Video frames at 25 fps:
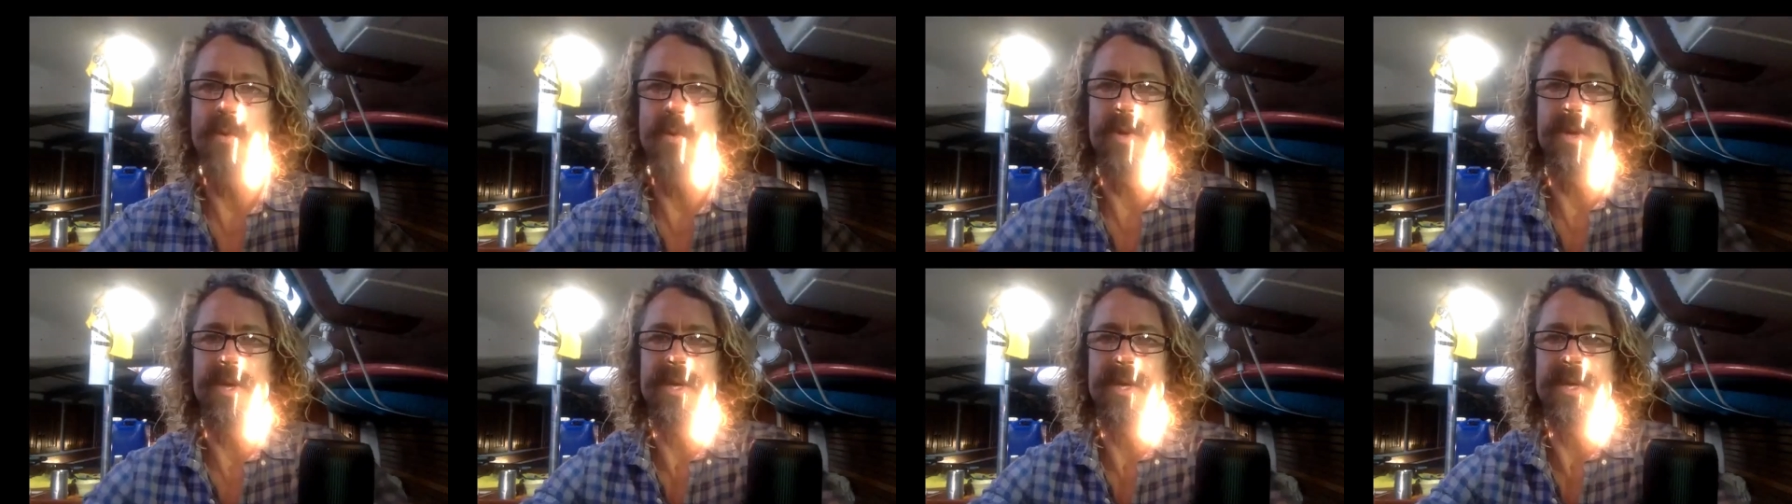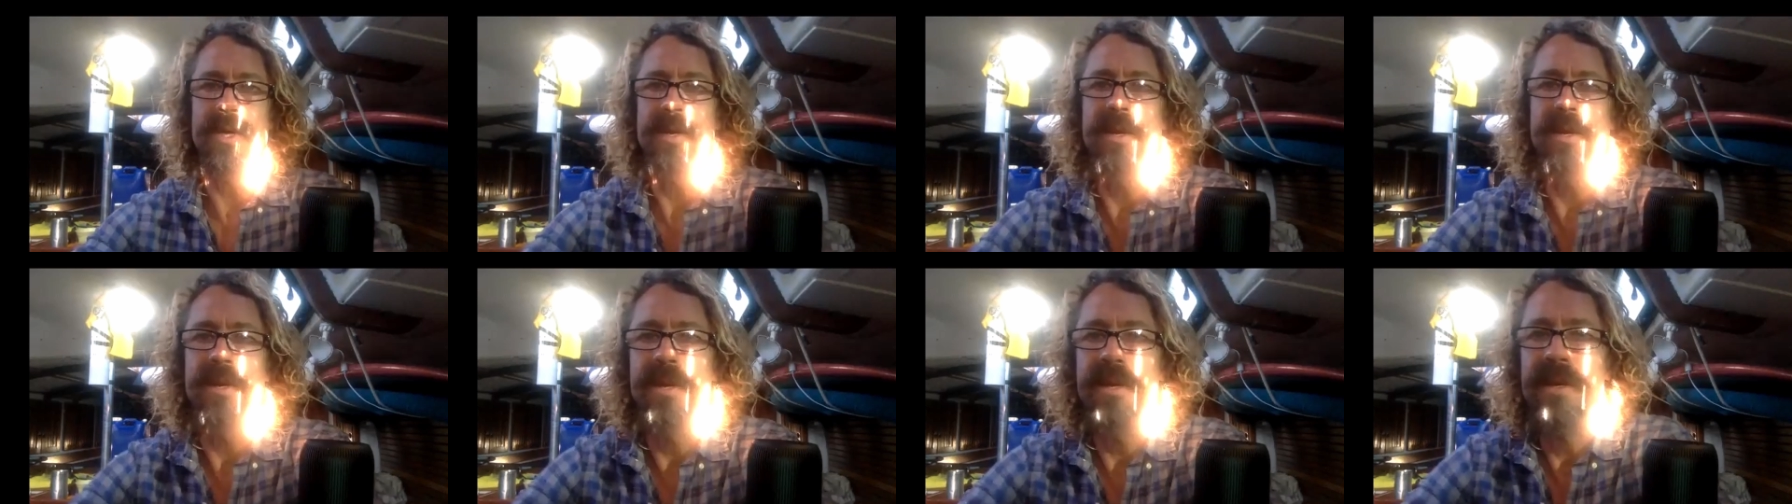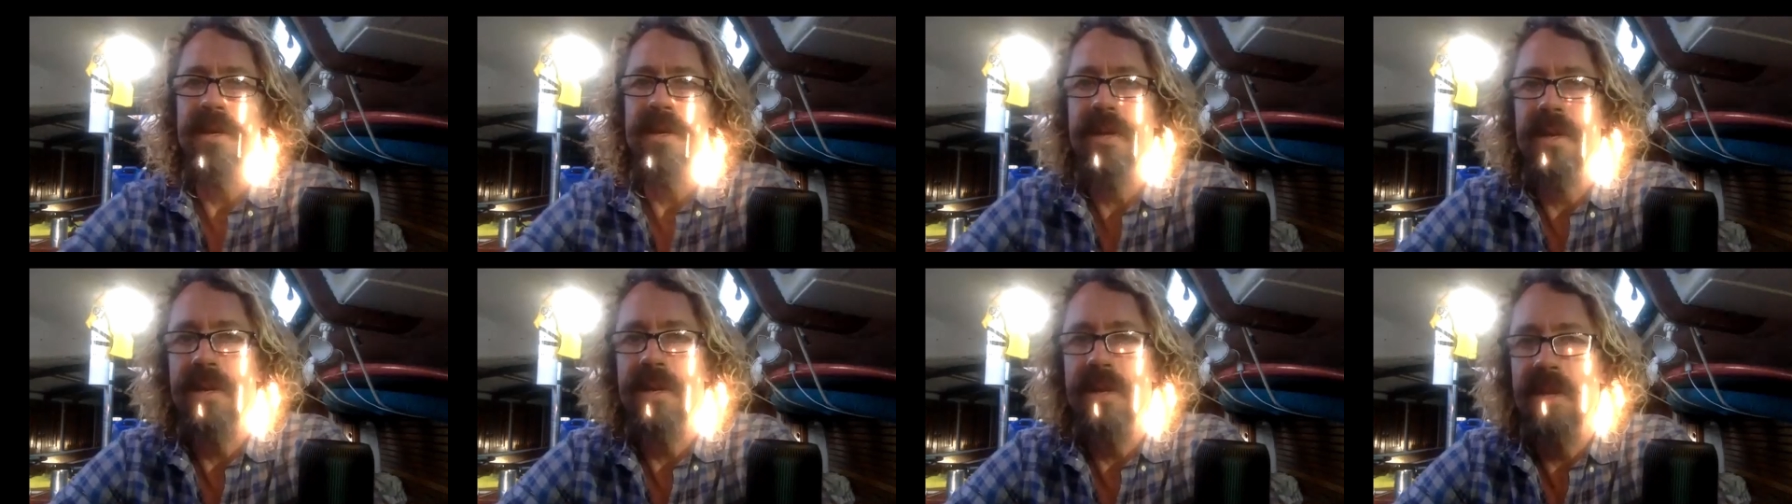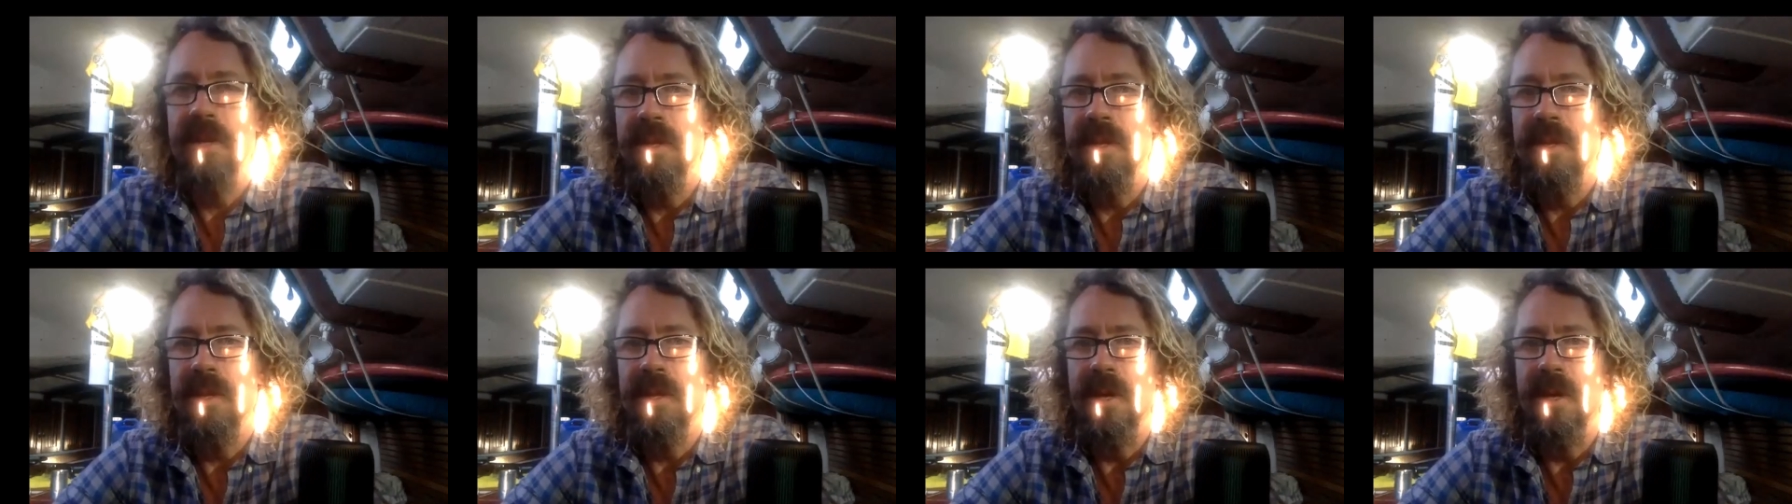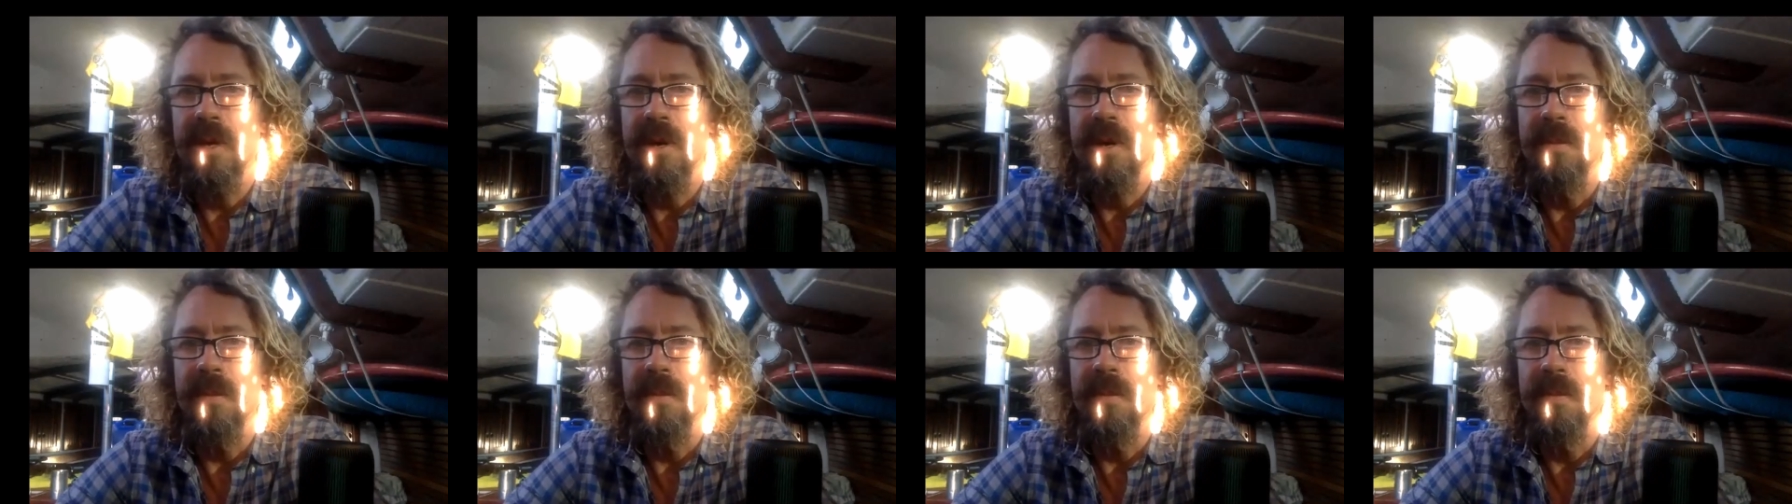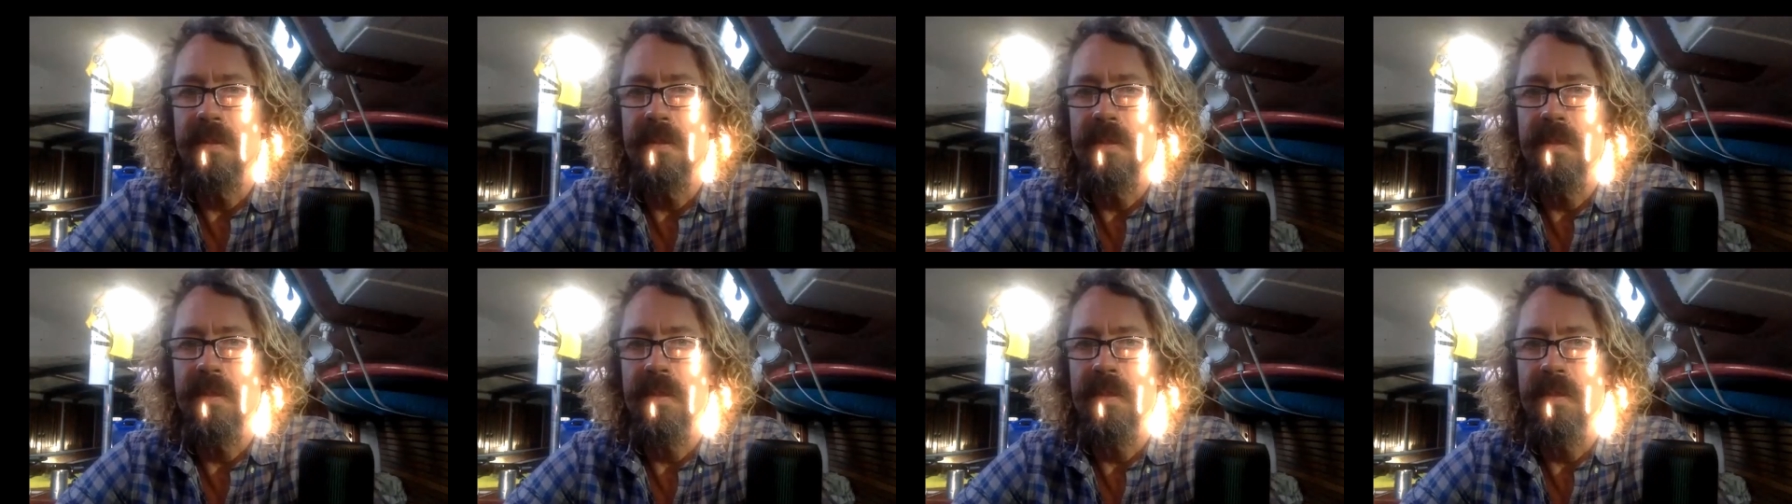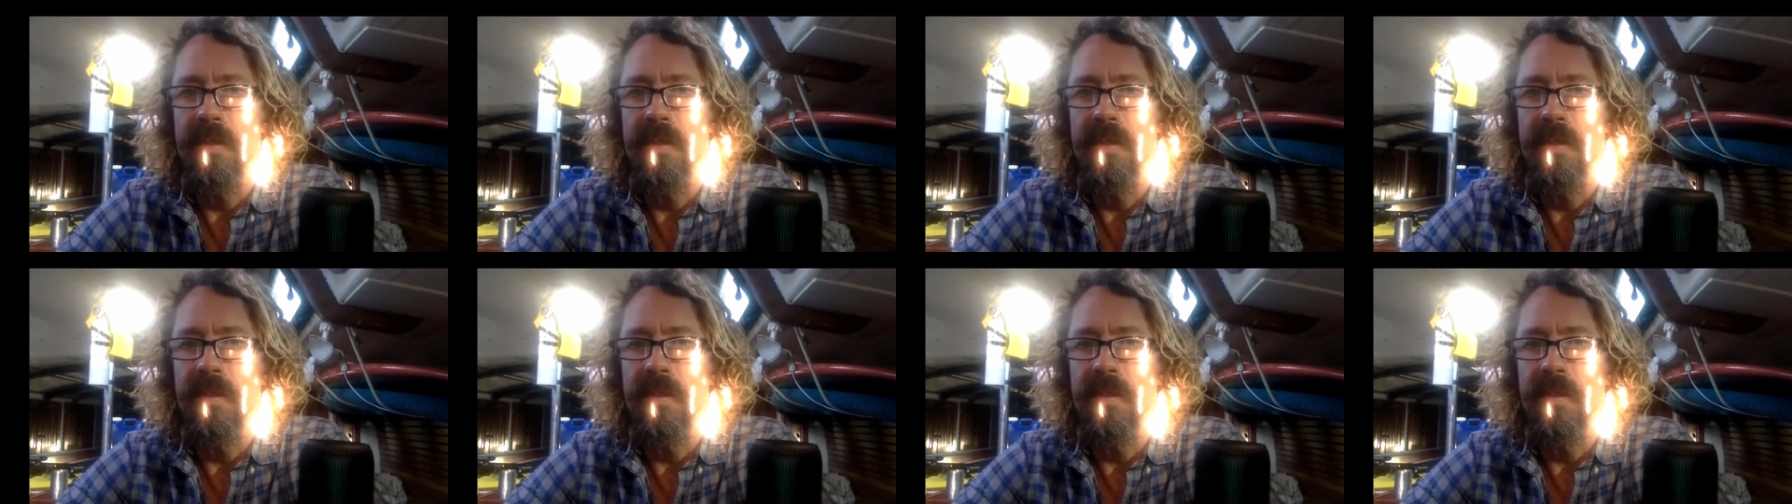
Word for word: we can um,